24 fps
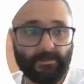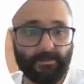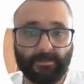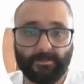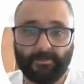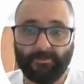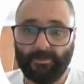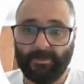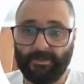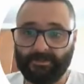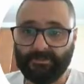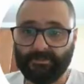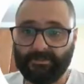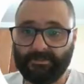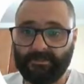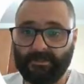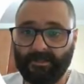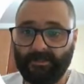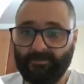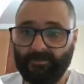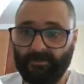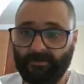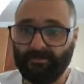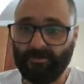Question
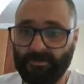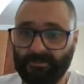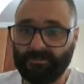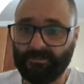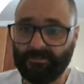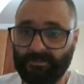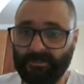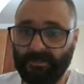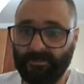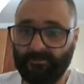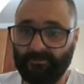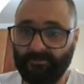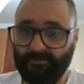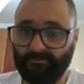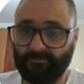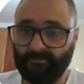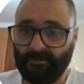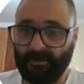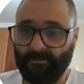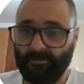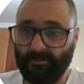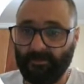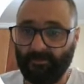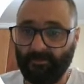7.
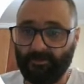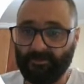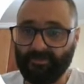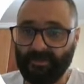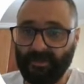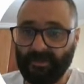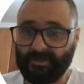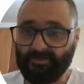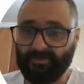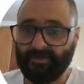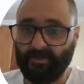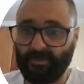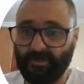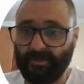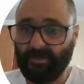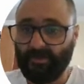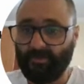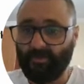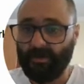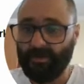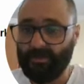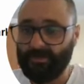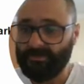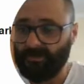Right, we've got the transport
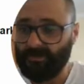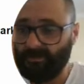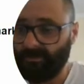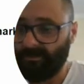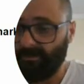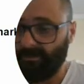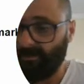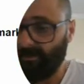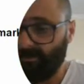equation.